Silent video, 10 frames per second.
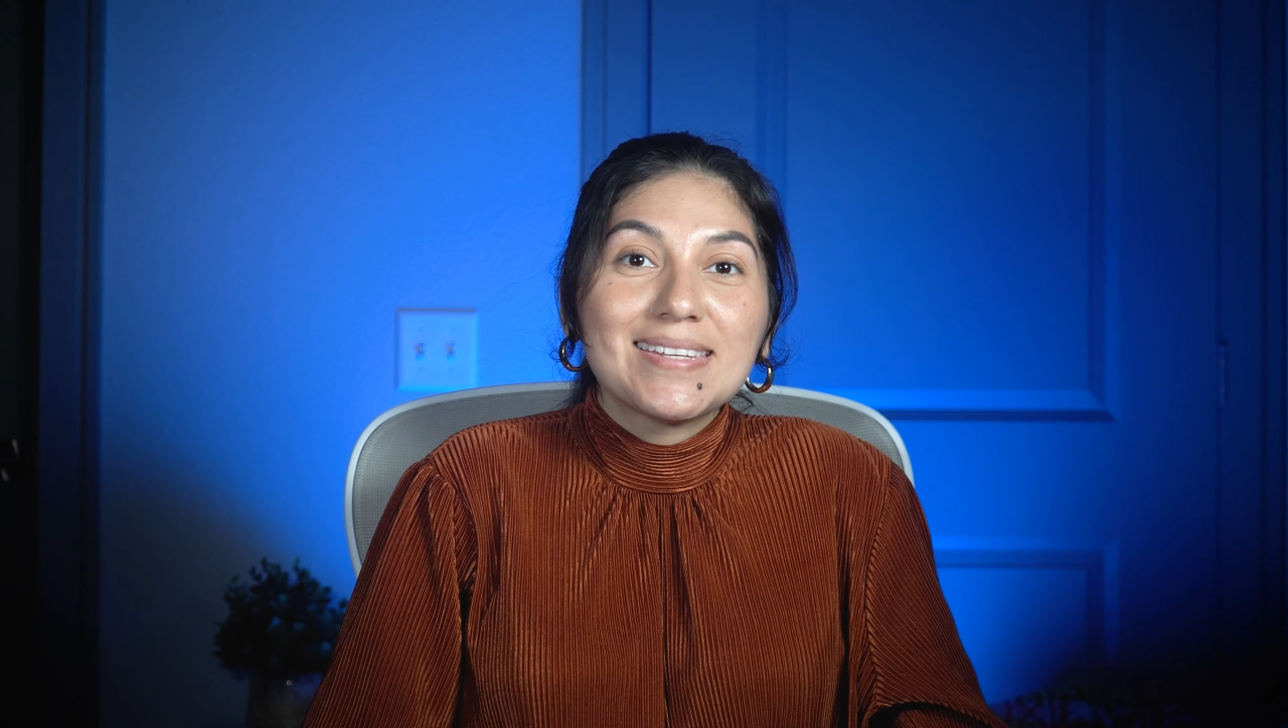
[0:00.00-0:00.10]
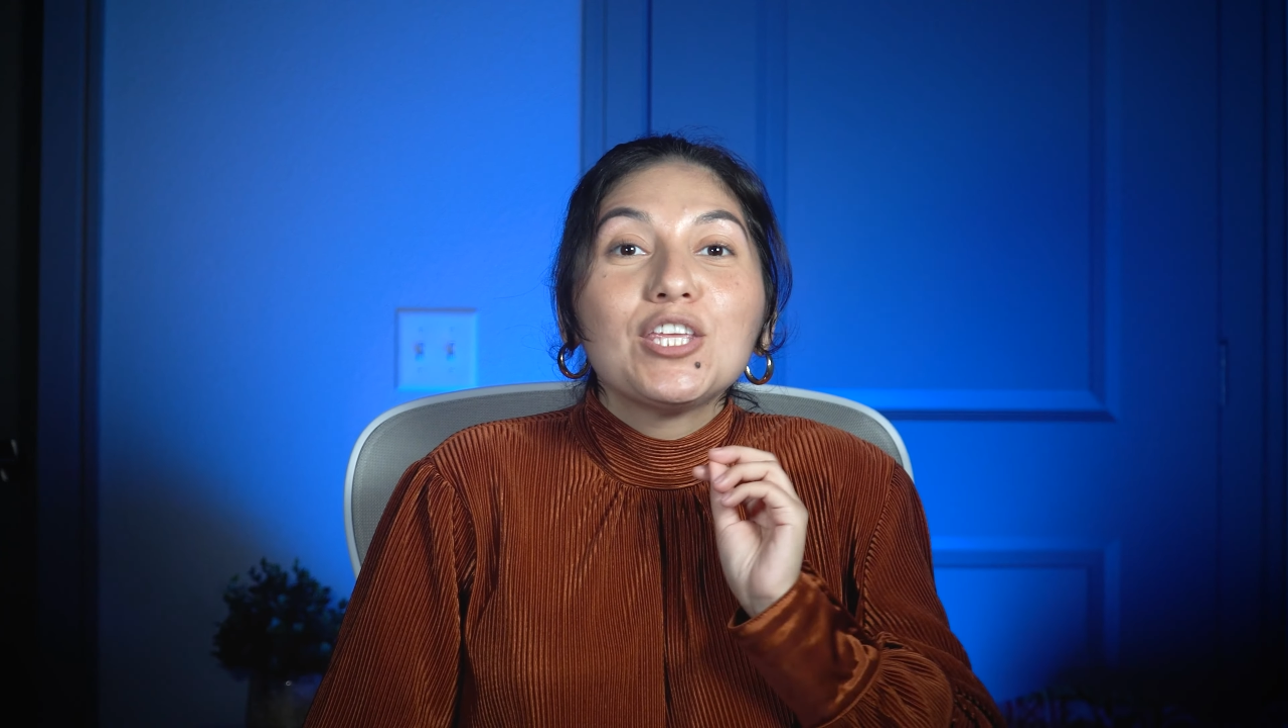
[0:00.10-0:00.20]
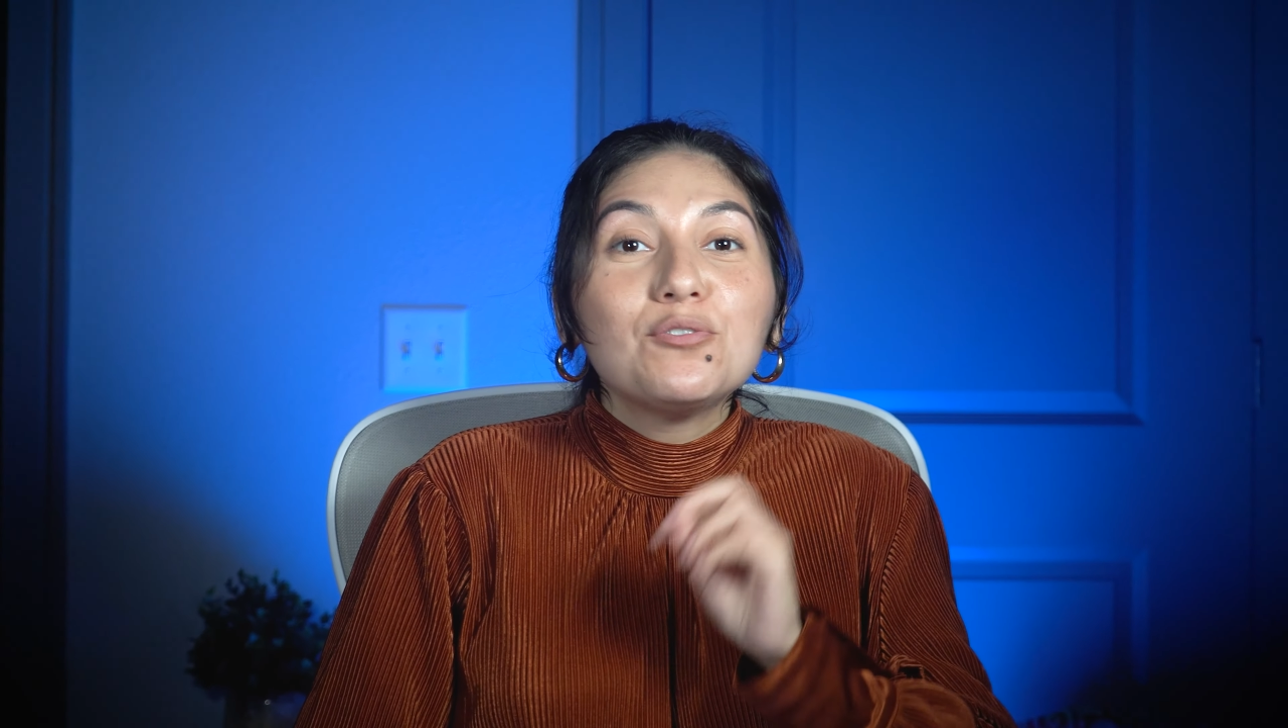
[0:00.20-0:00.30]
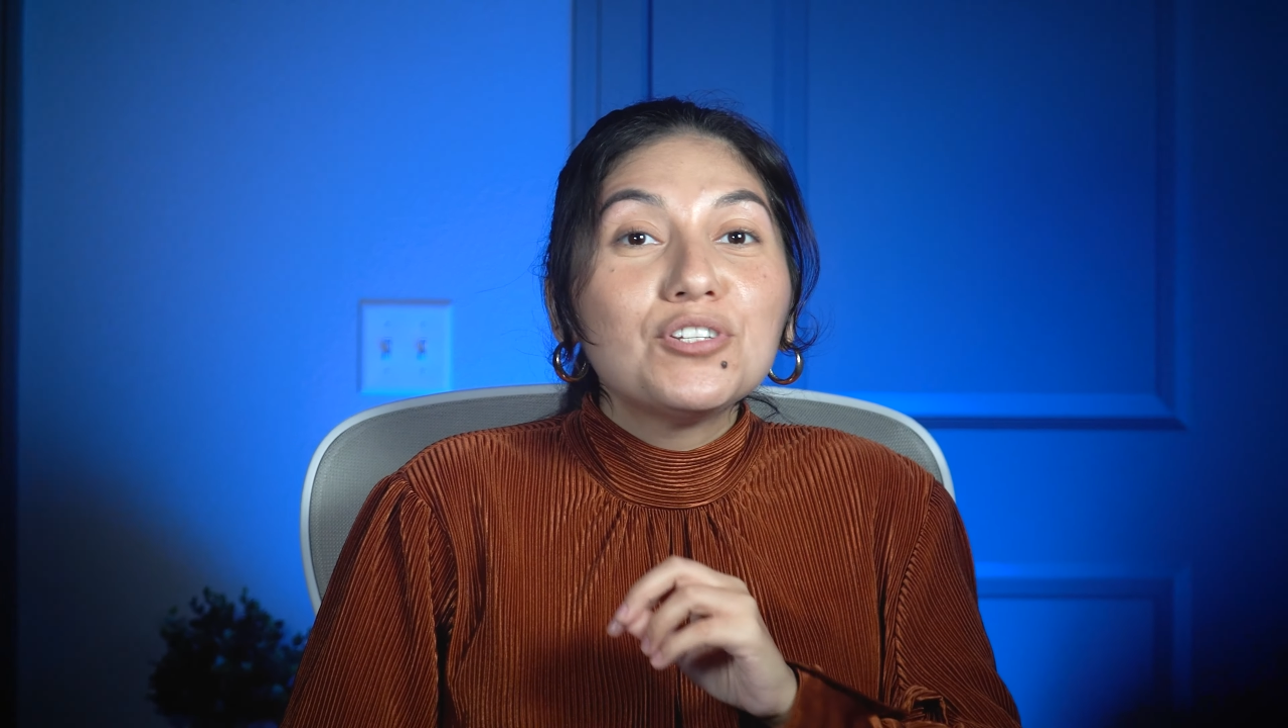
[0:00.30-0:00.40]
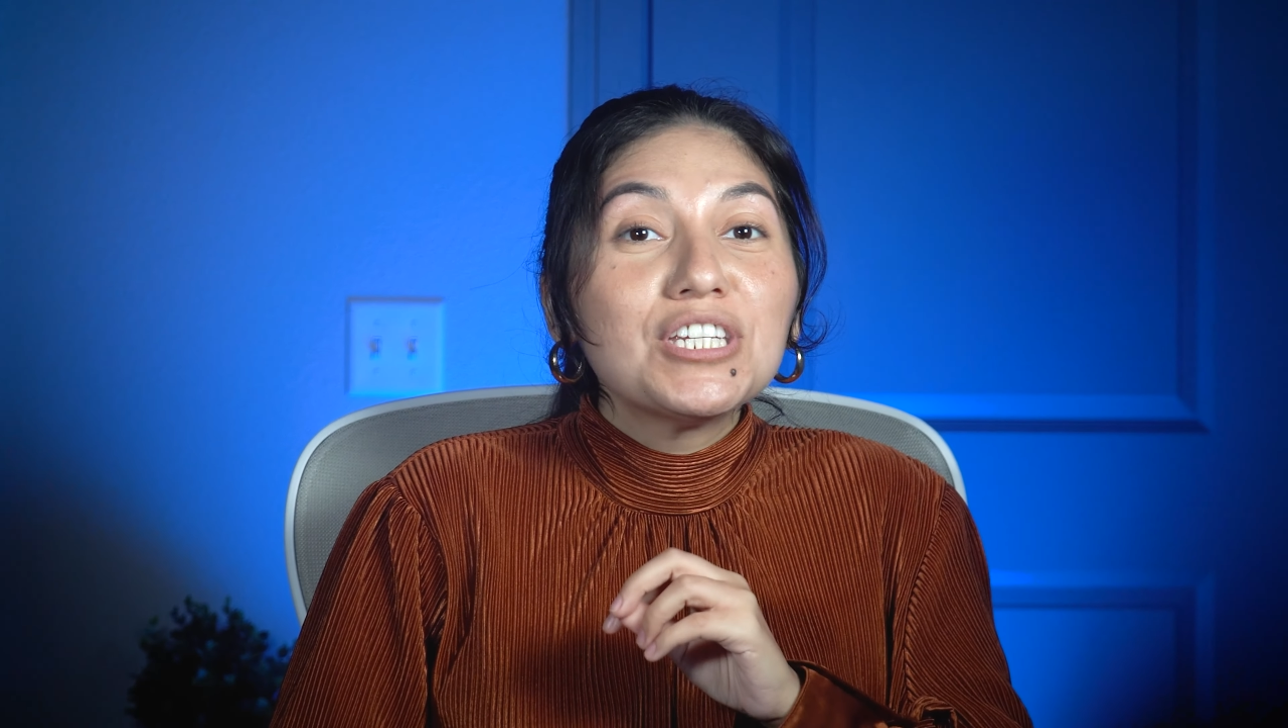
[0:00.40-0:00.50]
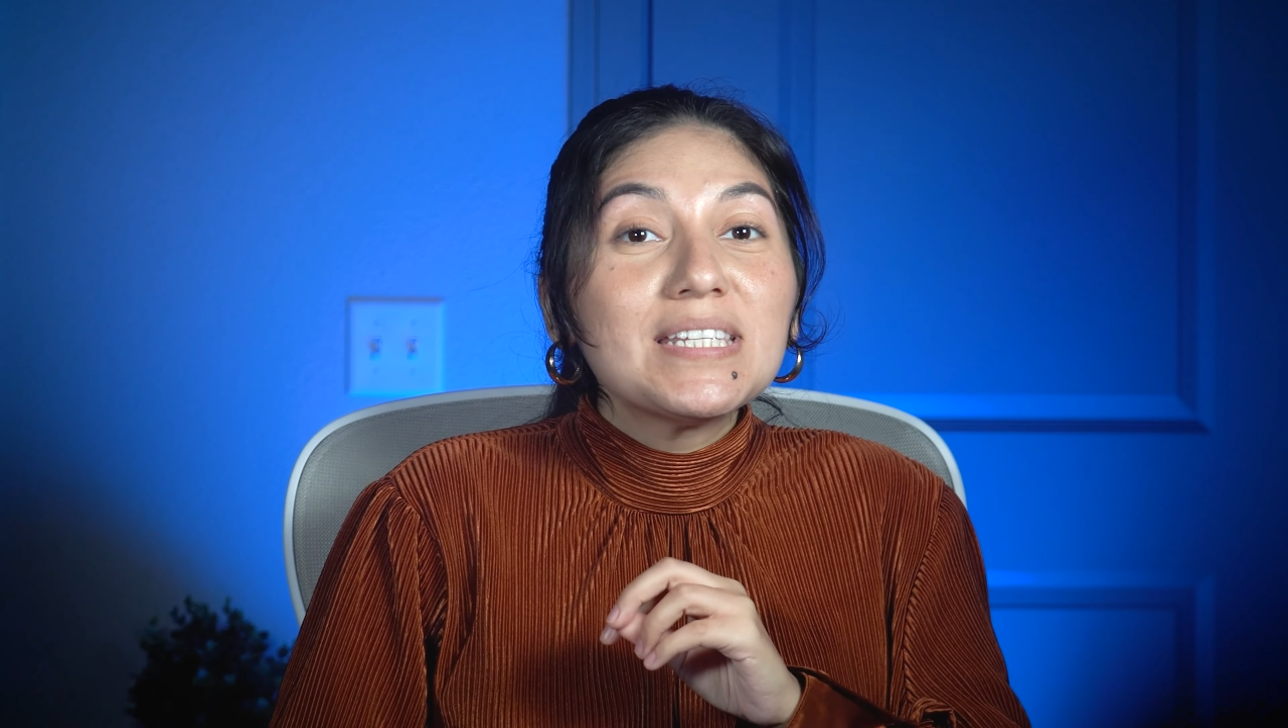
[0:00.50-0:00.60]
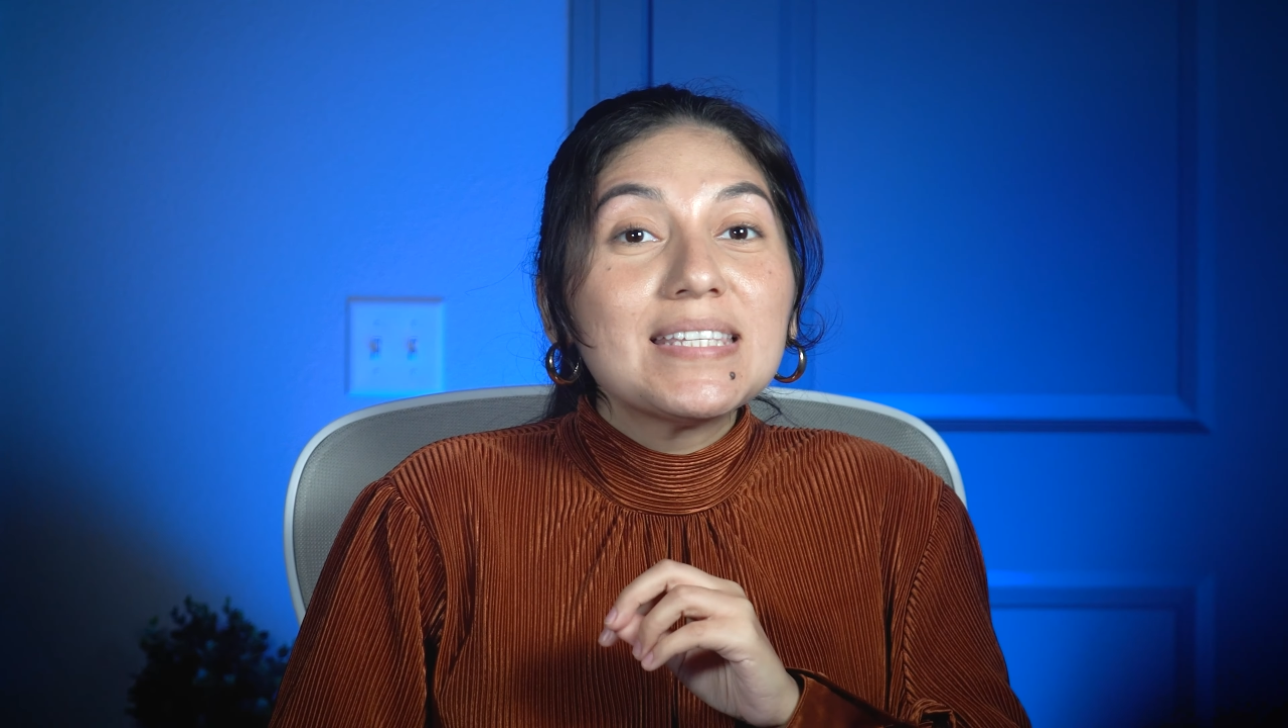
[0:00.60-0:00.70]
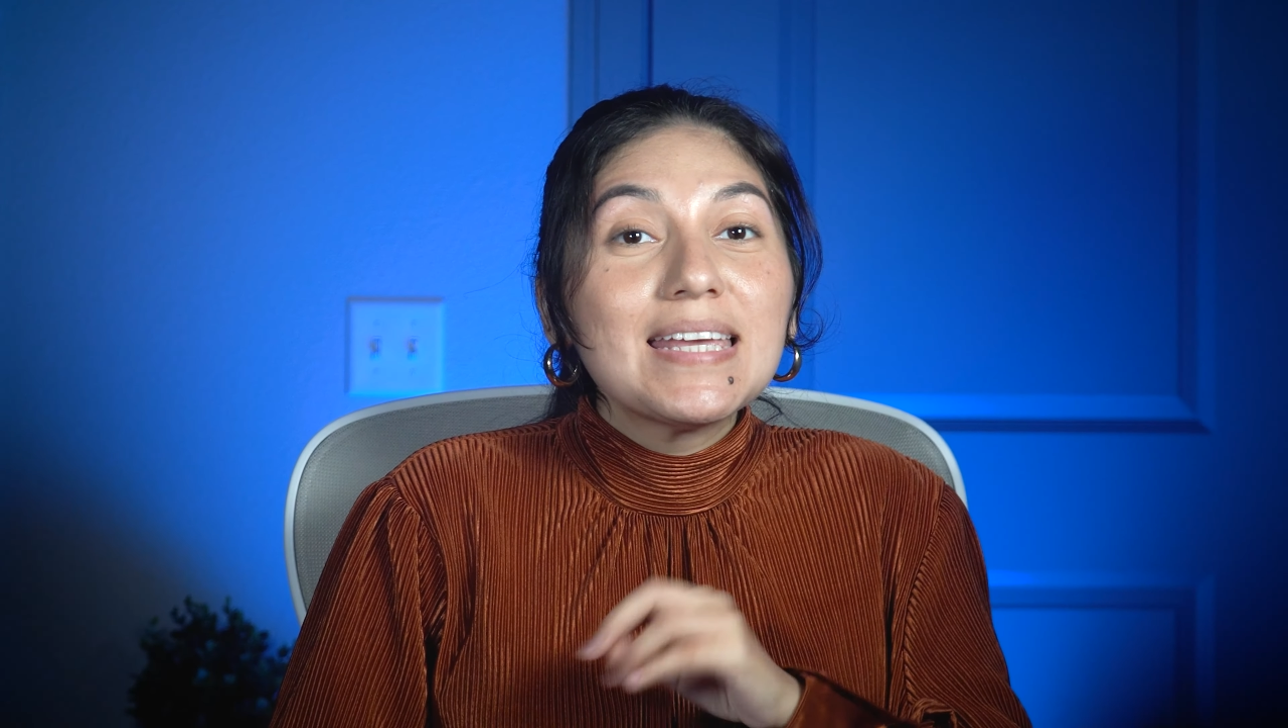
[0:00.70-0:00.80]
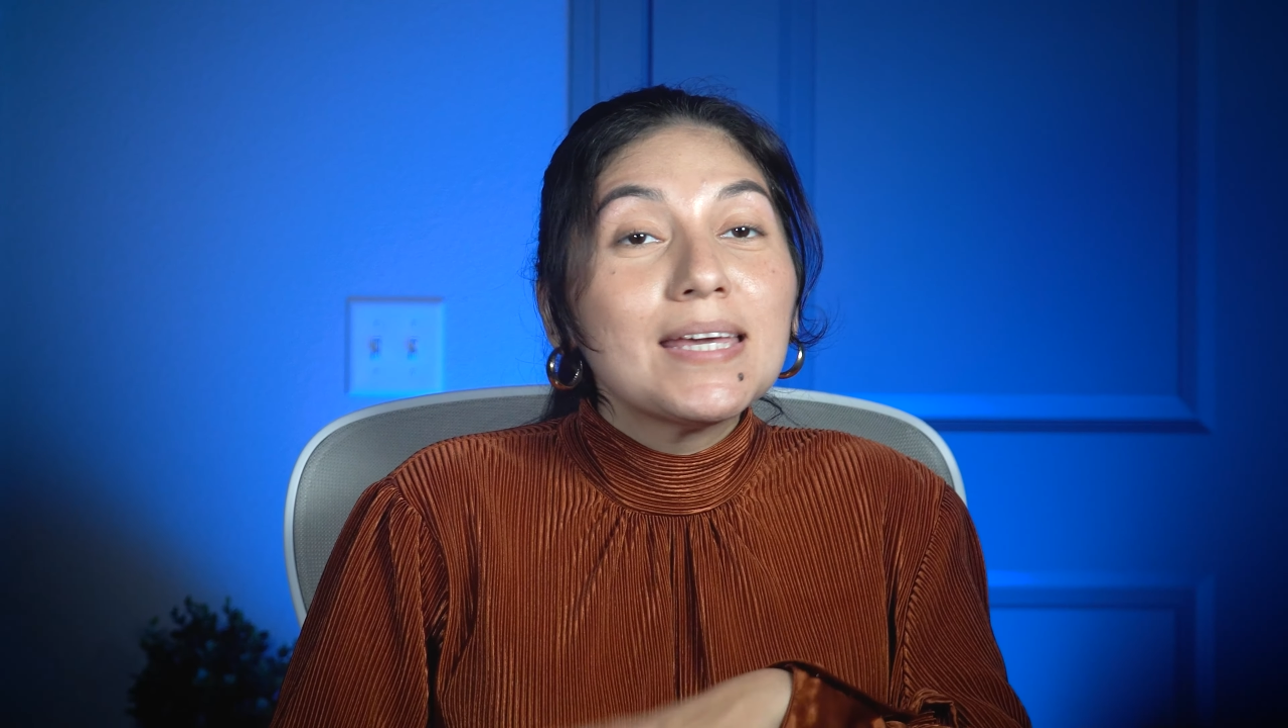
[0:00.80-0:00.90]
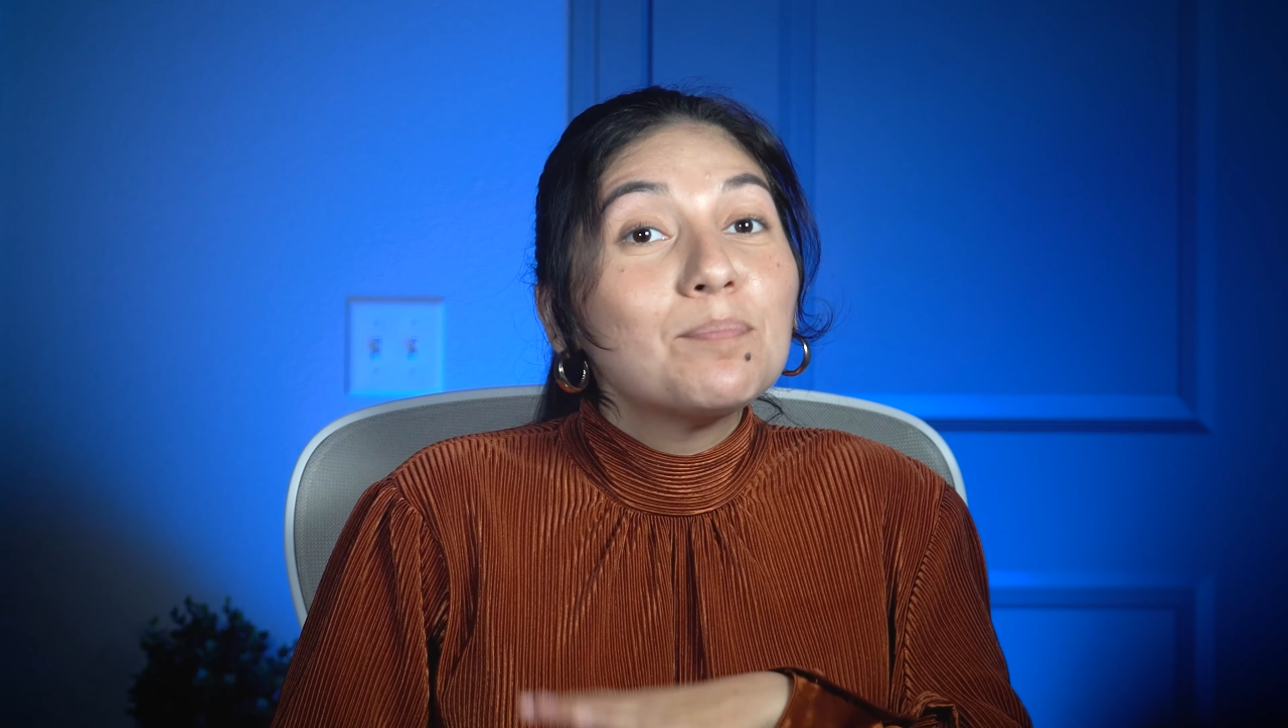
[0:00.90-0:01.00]

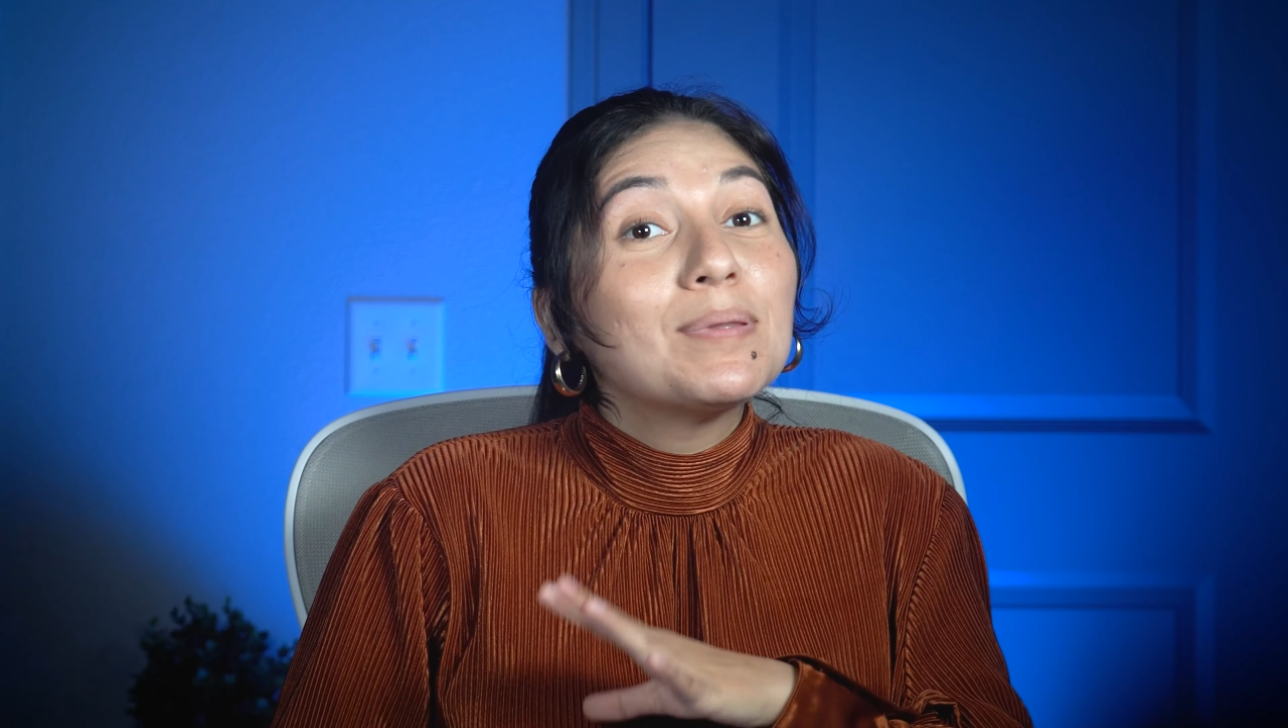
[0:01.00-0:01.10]
UGC